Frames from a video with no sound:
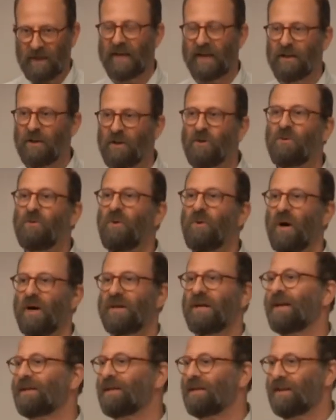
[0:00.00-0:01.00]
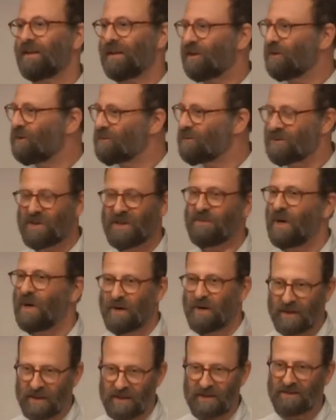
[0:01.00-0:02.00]
and you are not going to use the
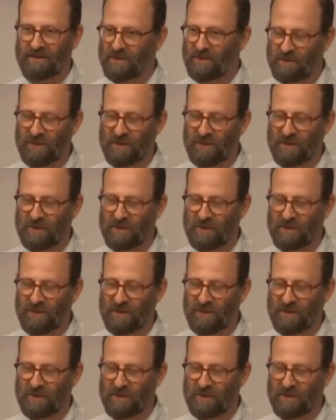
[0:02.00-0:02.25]
American